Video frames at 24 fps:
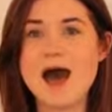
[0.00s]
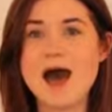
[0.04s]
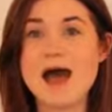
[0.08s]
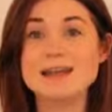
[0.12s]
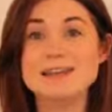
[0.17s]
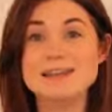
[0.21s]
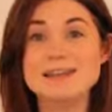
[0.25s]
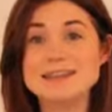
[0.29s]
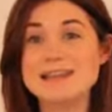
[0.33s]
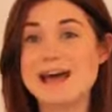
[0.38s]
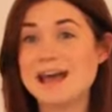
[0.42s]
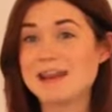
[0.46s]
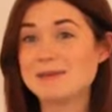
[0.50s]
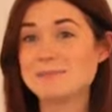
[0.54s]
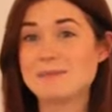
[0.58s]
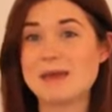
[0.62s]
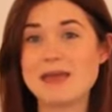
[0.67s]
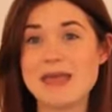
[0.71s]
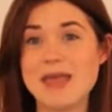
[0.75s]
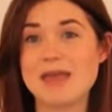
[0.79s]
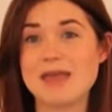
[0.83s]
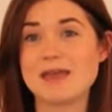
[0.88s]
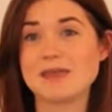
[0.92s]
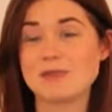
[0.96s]
I did that in
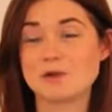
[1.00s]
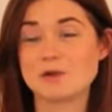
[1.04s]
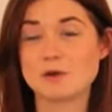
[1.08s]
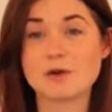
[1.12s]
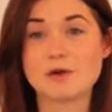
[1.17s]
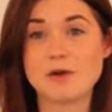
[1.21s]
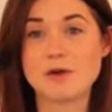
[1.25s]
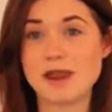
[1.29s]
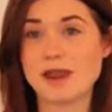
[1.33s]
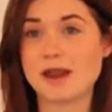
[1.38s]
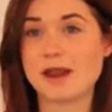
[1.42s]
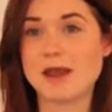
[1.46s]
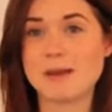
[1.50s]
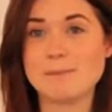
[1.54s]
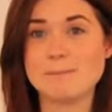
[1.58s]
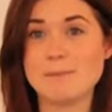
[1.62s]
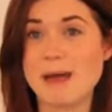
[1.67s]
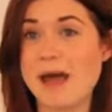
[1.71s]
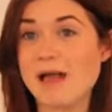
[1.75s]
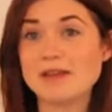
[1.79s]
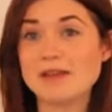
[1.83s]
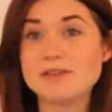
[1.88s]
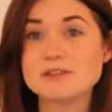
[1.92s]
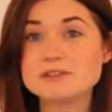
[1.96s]
my third grade um,
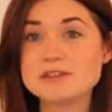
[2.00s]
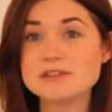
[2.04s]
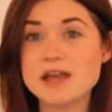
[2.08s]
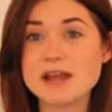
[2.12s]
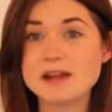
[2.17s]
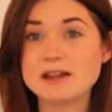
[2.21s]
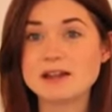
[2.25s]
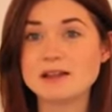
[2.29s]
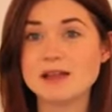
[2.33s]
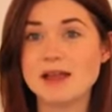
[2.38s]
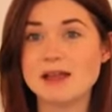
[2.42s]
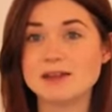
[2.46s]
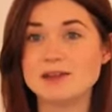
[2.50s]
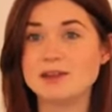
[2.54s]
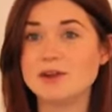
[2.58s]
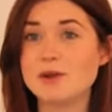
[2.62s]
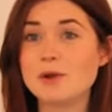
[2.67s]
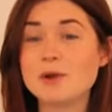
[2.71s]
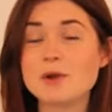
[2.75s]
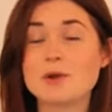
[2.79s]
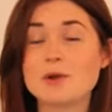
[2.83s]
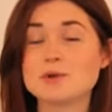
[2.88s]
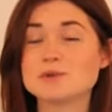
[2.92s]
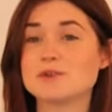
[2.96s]
ballet recital, and you
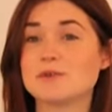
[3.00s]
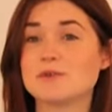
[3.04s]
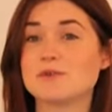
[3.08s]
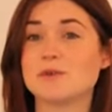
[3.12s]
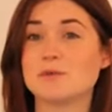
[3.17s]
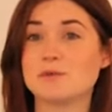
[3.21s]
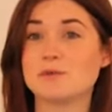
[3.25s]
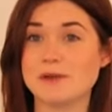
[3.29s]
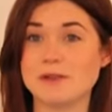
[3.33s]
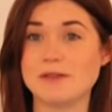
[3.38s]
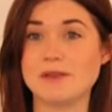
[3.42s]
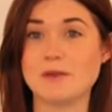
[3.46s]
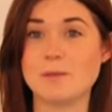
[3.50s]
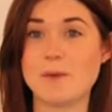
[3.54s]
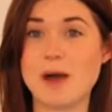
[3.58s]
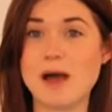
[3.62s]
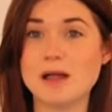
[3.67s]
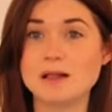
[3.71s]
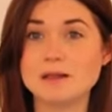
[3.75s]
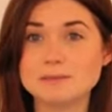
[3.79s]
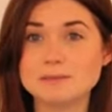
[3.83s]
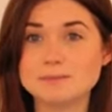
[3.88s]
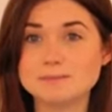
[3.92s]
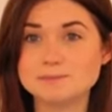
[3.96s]
know it goes over really
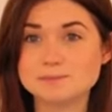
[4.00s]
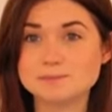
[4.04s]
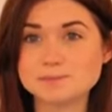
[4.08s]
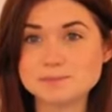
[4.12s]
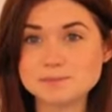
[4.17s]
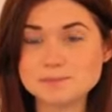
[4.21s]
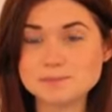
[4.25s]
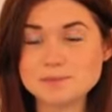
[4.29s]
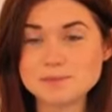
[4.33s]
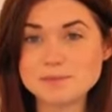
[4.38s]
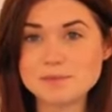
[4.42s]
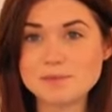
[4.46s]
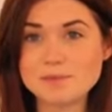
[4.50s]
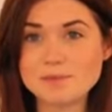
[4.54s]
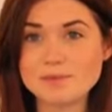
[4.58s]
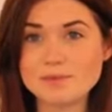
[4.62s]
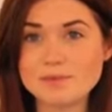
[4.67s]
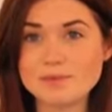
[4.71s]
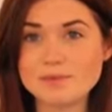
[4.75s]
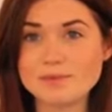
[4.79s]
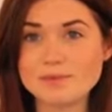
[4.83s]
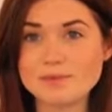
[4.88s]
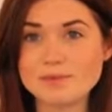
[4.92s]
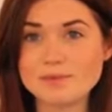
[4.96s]
well. Uh, show
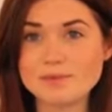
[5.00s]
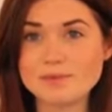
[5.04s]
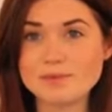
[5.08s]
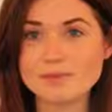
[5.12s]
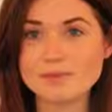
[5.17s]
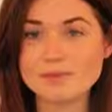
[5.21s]
me?